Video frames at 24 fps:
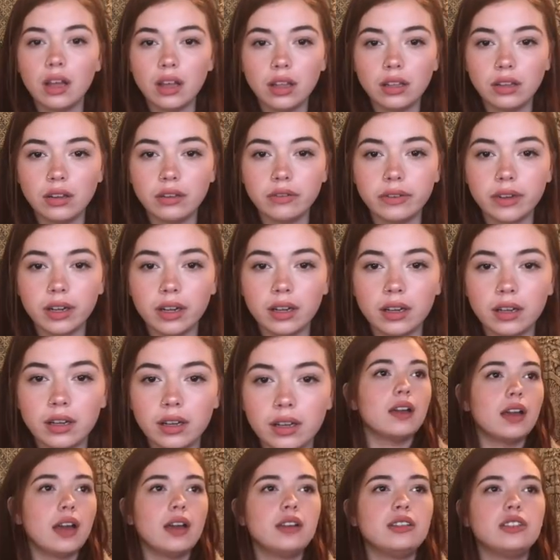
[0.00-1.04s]
all over.
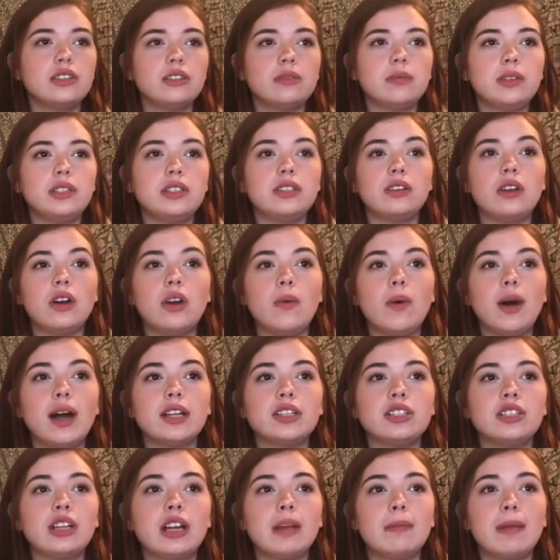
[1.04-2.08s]
I just went to go
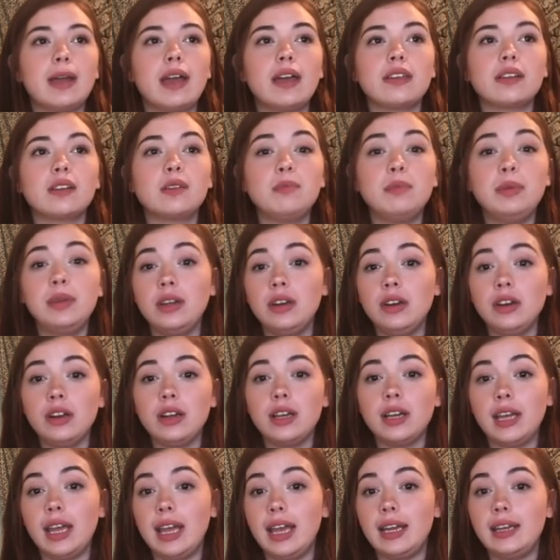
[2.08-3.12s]
watch it on my other computer
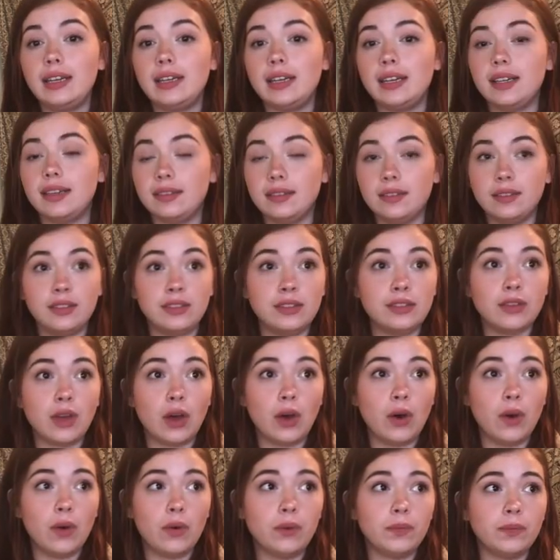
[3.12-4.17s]
and it ended,
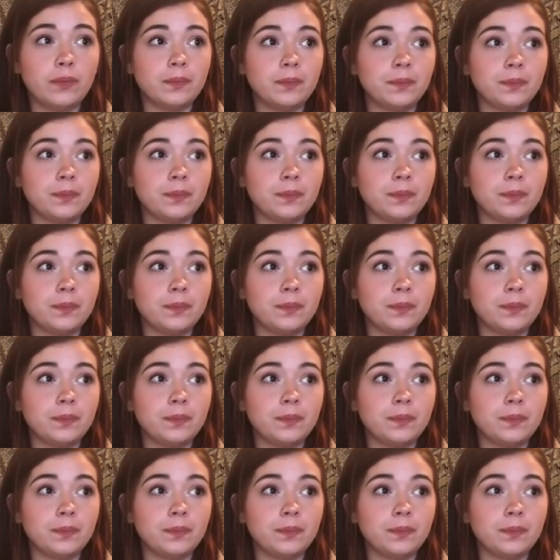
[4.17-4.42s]
so.